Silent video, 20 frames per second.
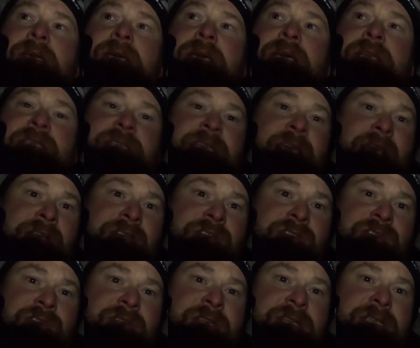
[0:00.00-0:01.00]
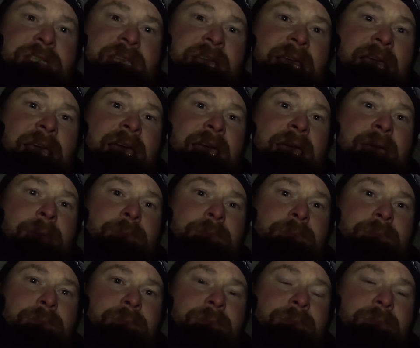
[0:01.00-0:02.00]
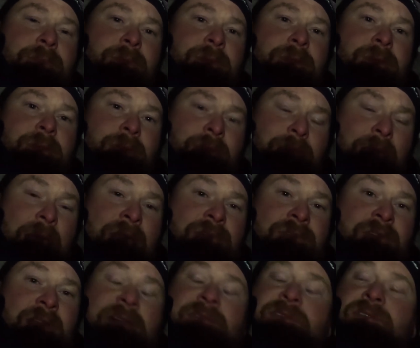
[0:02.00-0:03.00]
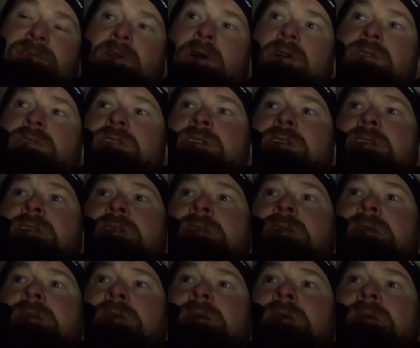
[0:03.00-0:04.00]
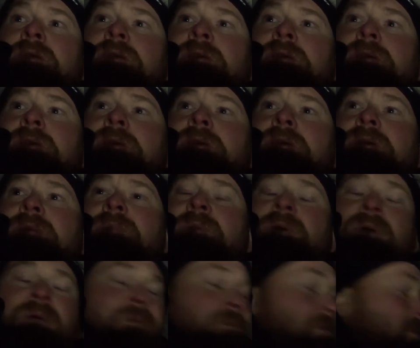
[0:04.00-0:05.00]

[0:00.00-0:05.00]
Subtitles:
It's Century's entry level rods, but